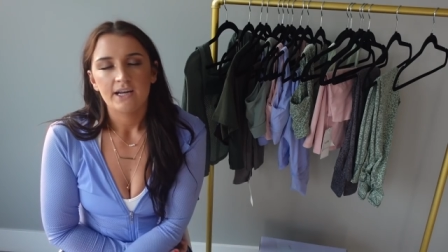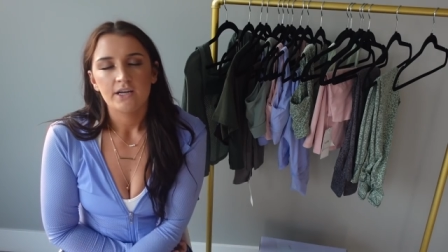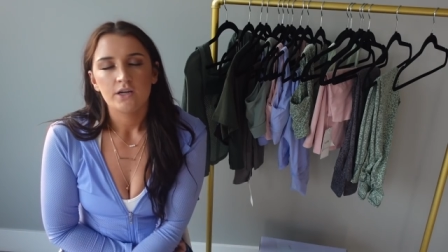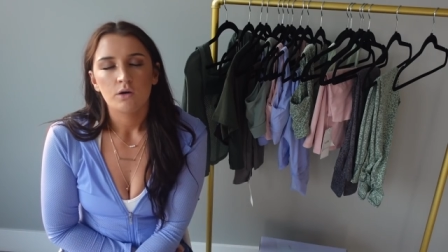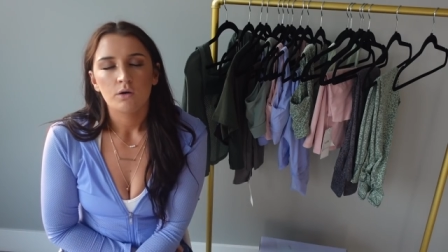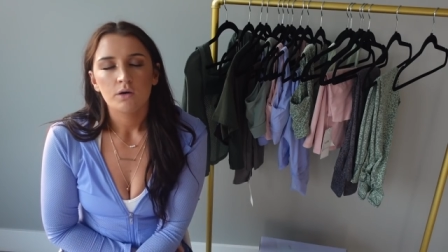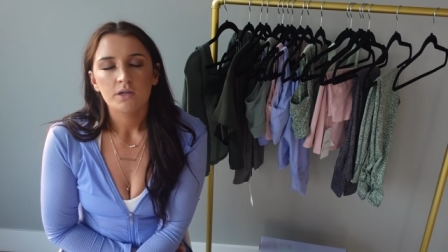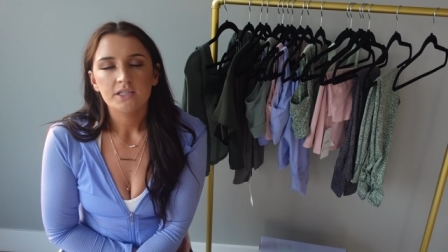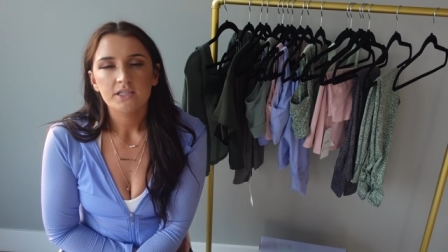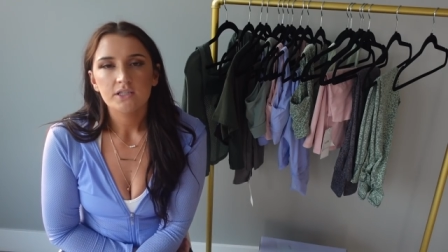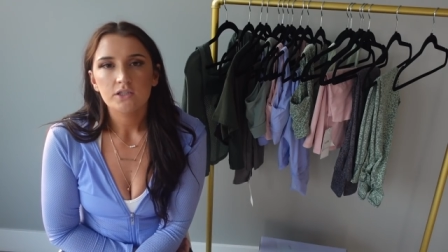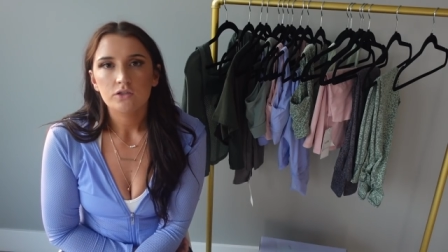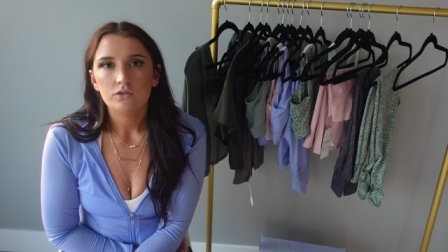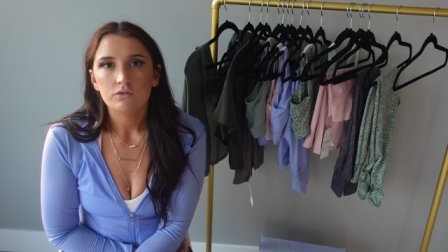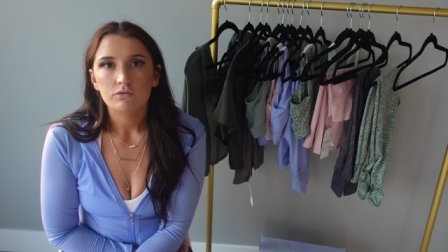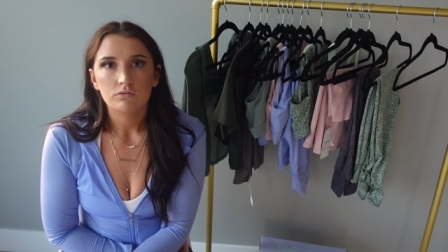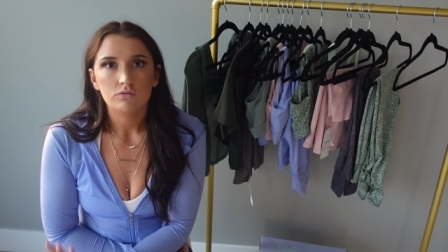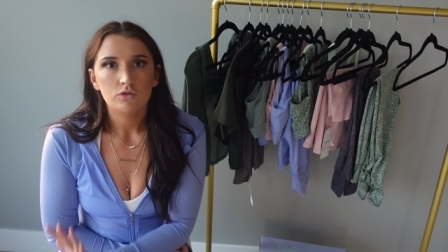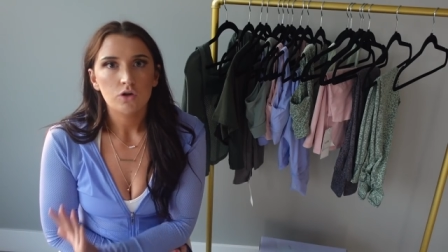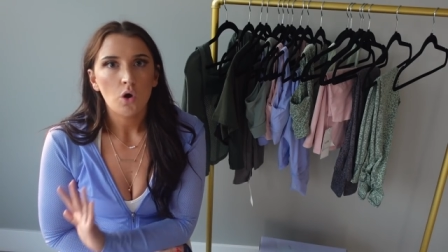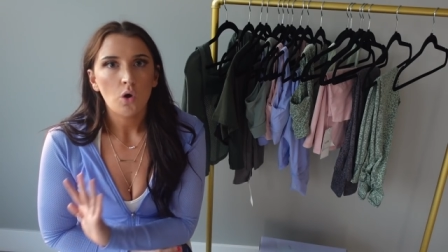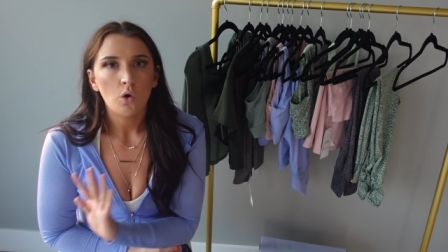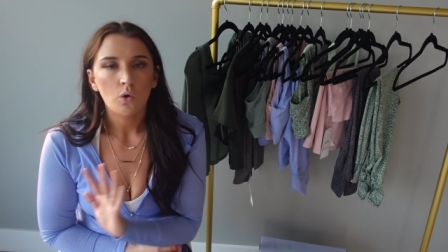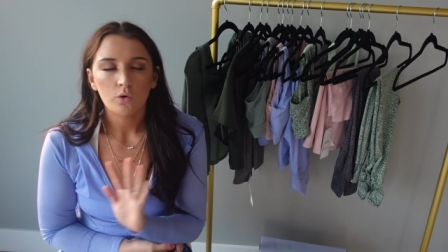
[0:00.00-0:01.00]
I know it's a
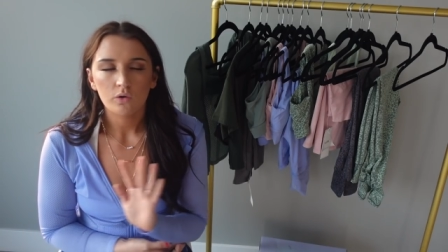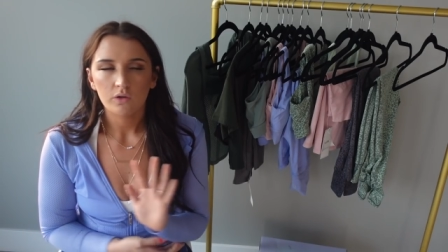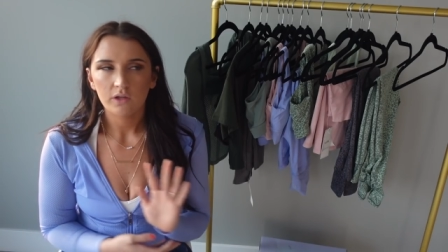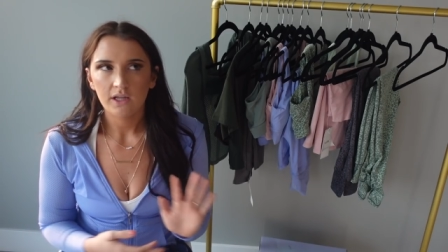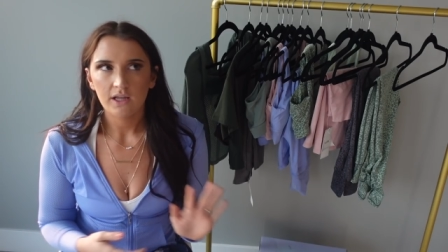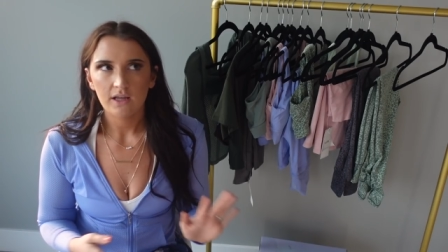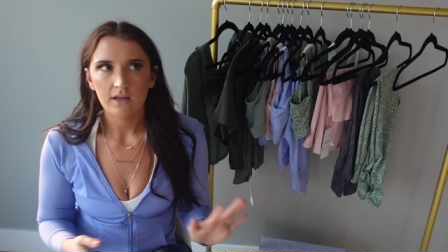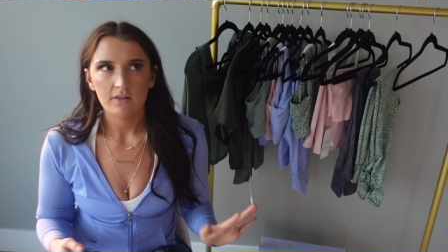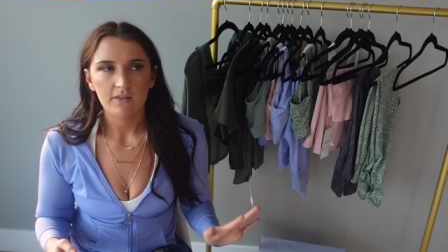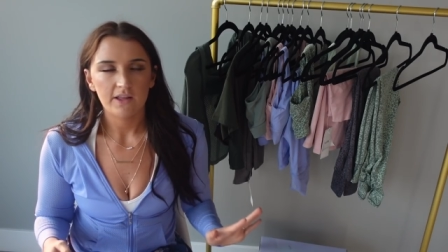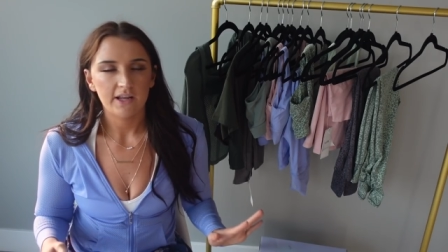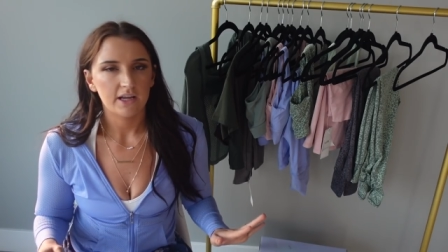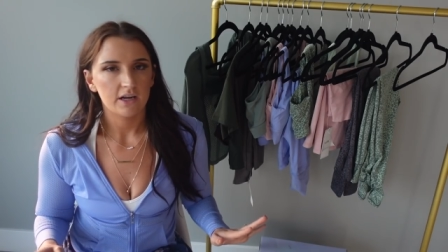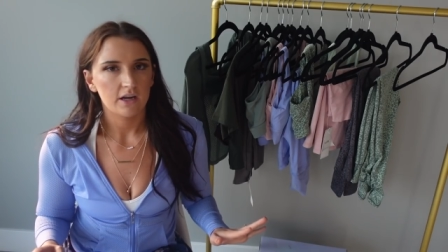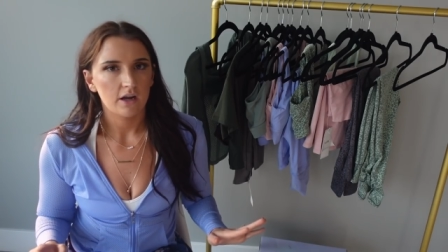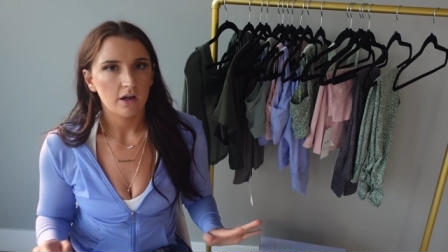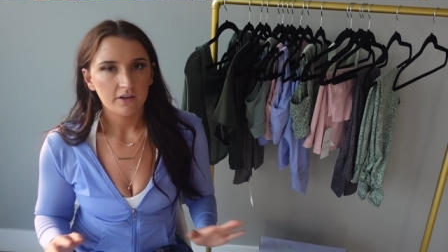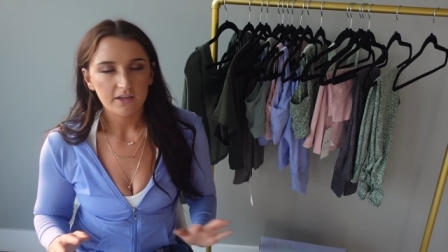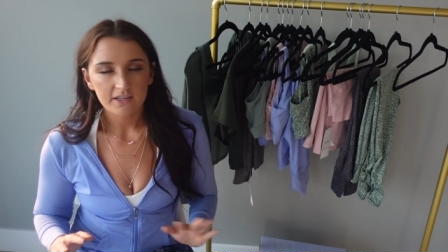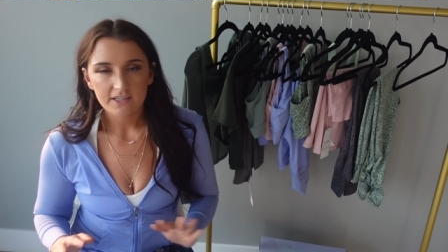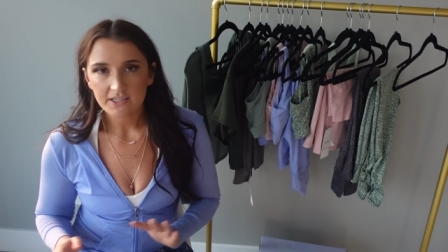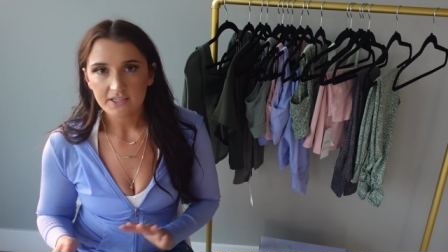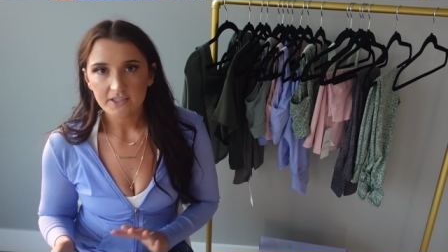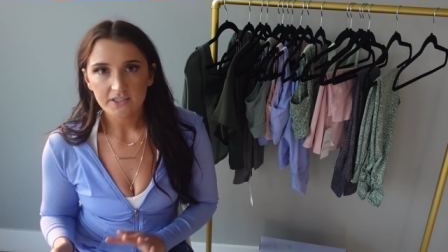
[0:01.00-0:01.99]
totally like an
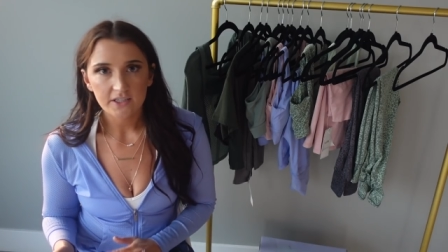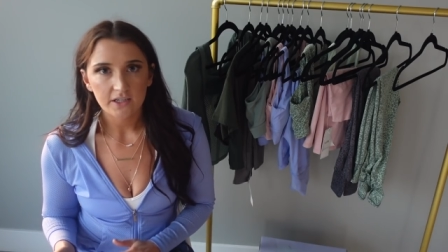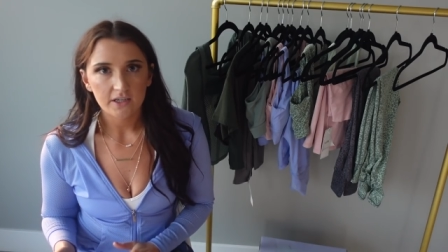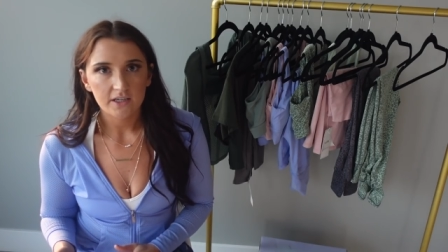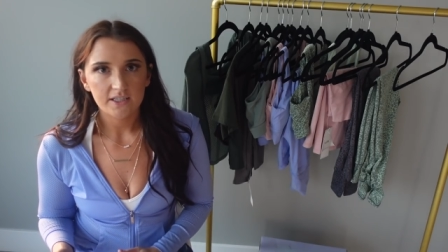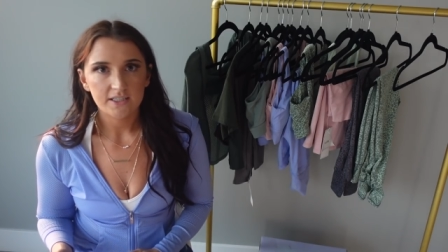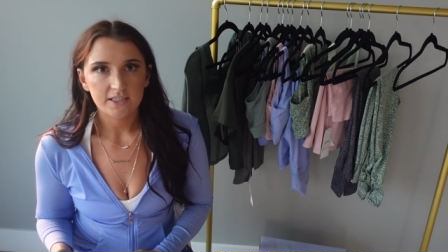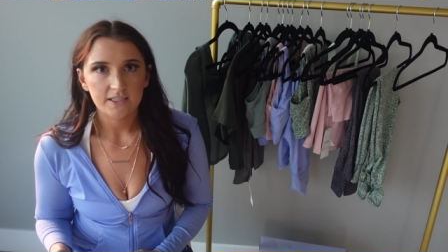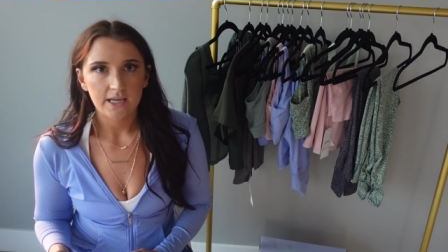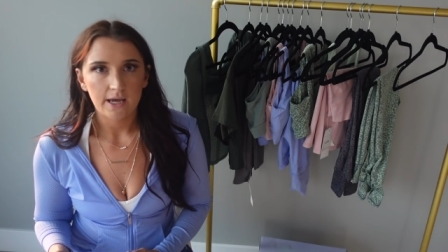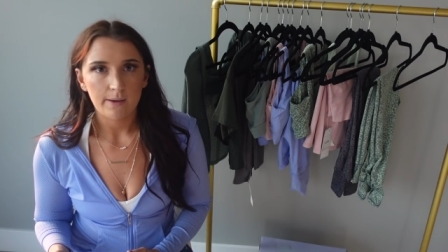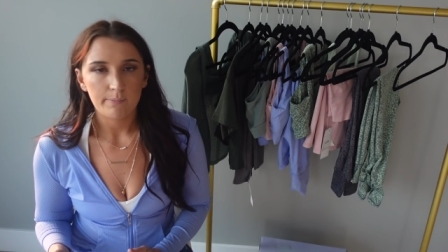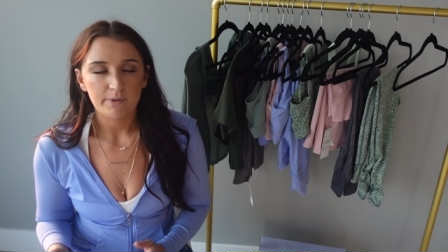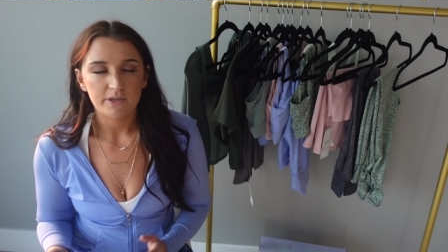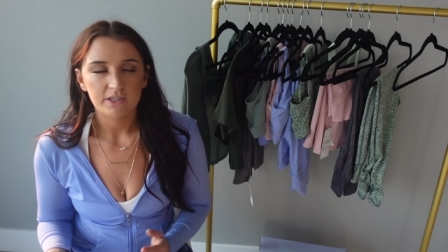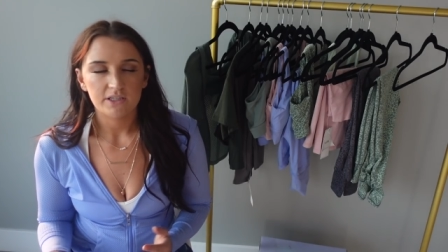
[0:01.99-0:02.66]
unnecessary step.